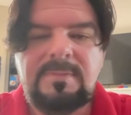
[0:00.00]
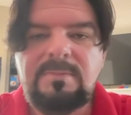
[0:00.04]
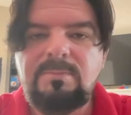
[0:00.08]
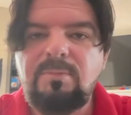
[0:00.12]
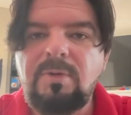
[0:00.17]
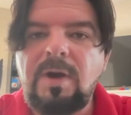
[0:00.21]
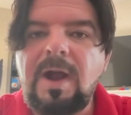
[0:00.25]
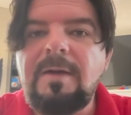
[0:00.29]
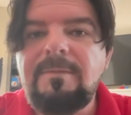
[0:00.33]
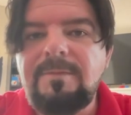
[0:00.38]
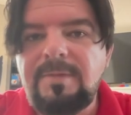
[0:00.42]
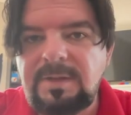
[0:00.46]

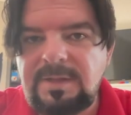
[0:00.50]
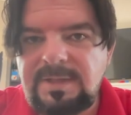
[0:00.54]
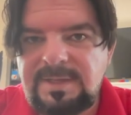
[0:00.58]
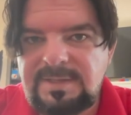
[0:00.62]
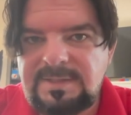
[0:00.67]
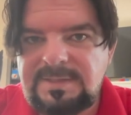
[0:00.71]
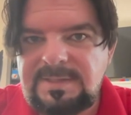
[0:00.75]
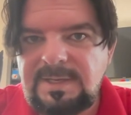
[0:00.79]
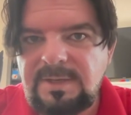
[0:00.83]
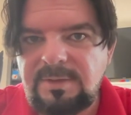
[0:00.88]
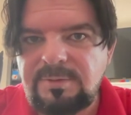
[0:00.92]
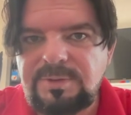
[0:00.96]

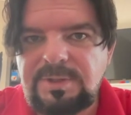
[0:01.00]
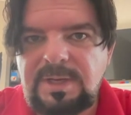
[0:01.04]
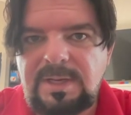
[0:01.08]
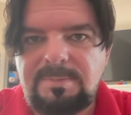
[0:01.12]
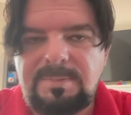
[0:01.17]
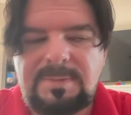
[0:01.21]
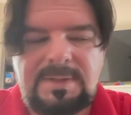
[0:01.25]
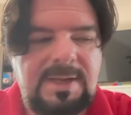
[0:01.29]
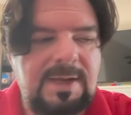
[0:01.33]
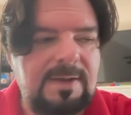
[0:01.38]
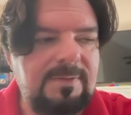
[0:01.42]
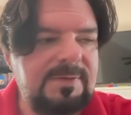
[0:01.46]
privately tell
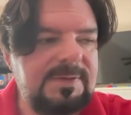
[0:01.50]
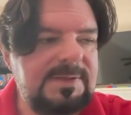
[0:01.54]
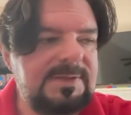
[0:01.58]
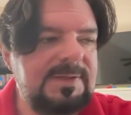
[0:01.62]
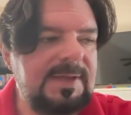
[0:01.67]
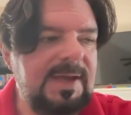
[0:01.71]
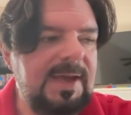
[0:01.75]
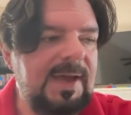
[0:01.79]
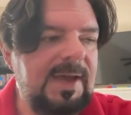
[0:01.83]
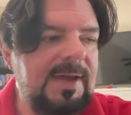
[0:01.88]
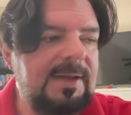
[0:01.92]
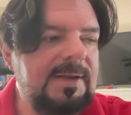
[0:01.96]
Jamin Davis
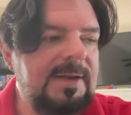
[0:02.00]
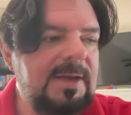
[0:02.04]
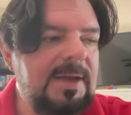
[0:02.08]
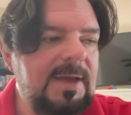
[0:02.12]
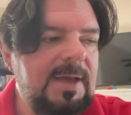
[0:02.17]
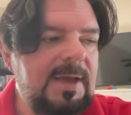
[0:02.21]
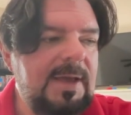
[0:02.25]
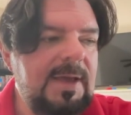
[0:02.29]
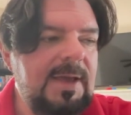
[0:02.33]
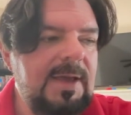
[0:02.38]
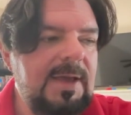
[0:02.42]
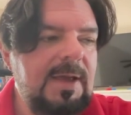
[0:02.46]
that.
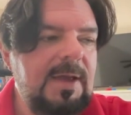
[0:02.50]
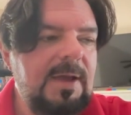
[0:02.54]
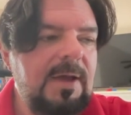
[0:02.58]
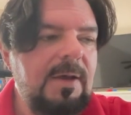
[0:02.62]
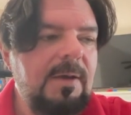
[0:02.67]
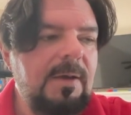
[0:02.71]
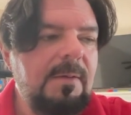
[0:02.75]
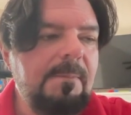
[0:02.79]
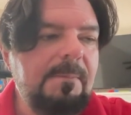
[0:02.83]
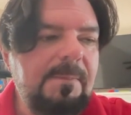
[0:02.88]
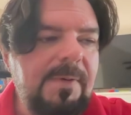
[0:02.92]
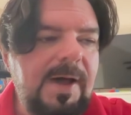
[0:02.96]

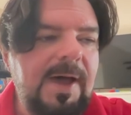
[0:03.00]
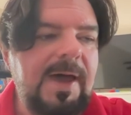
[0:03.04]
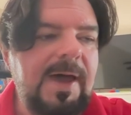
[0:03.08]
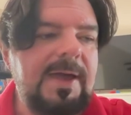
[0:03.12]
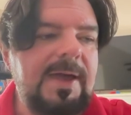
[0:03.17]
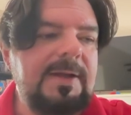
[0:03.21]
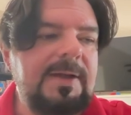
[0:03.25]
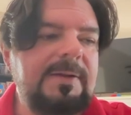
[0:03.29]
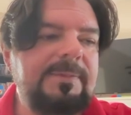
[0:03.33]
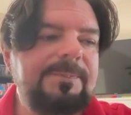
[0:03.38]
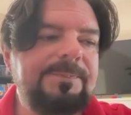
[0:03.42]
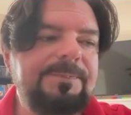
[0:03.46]

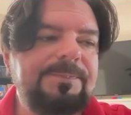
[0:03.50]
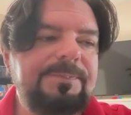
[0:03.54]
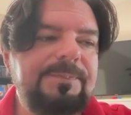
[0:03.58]
But,